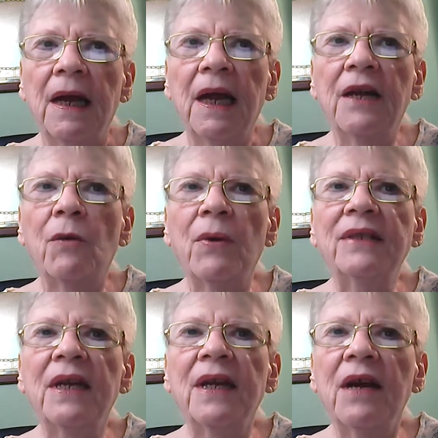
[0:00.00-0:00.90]
In a
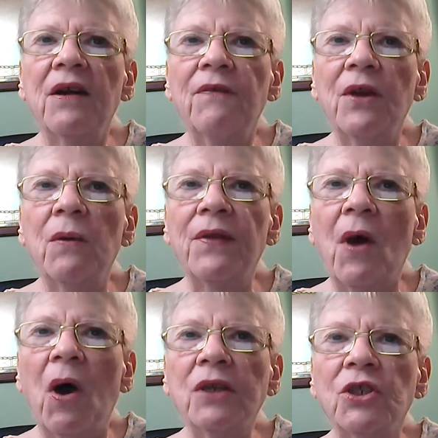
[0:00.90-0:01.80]
recent interview with the
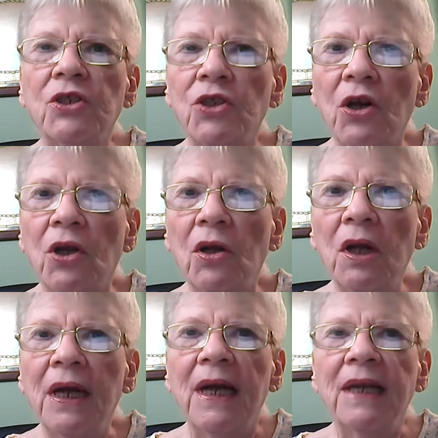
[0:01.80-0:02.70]
Austin Journal,
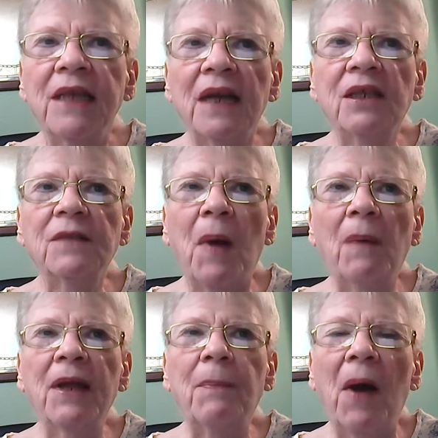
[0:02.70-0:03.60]
Texas
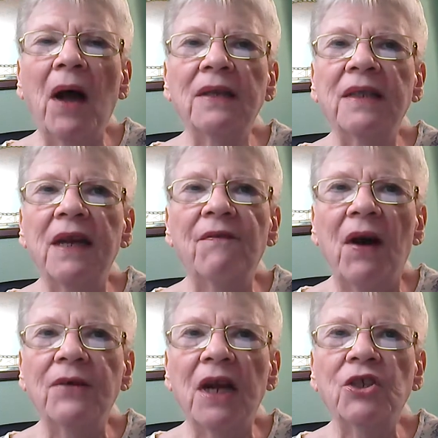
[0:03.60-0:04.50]
Public Policy
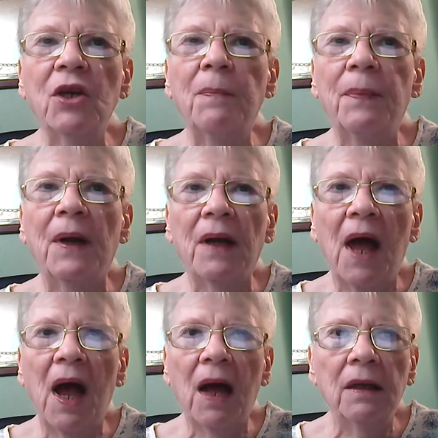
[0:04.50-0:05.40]
Foundation
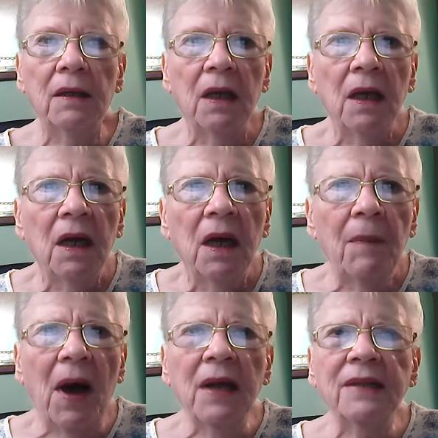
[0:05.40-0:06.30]

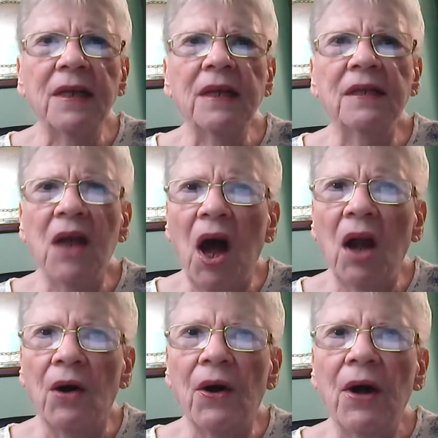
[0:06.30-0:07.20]
policy
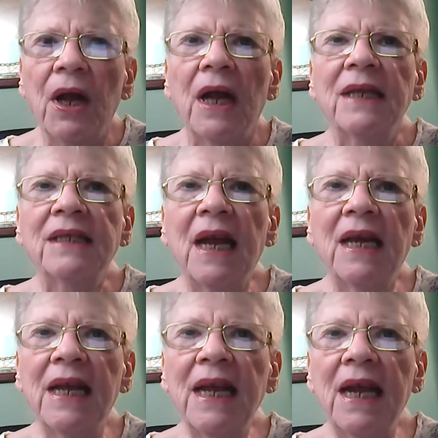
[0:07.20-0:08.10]
scholar
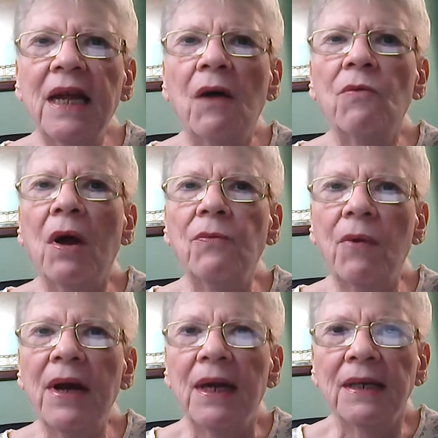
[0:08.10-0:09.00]
Celine
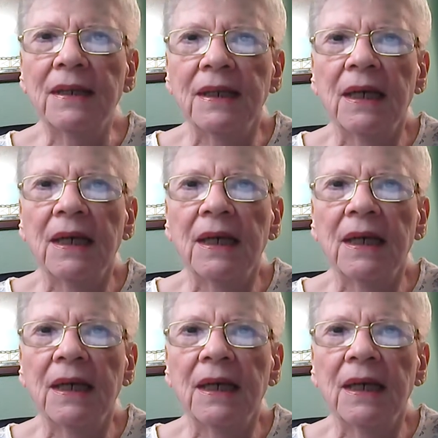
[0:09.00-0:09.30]
Rodriguez,